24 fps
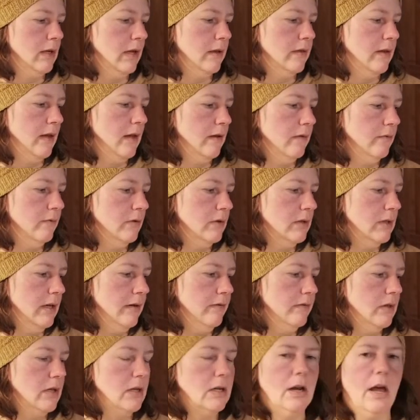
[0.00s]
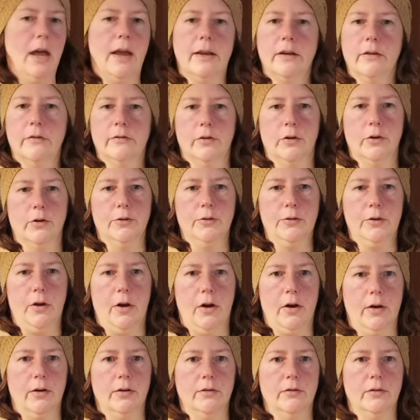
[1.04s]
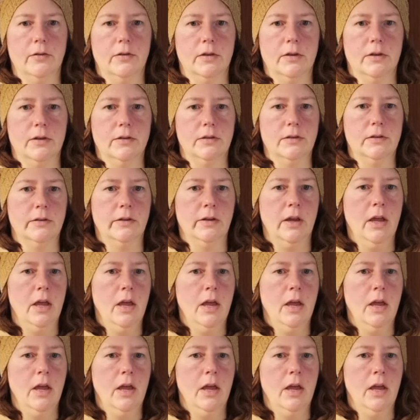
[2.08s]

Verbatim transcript: and they received the Nine of Earth card for this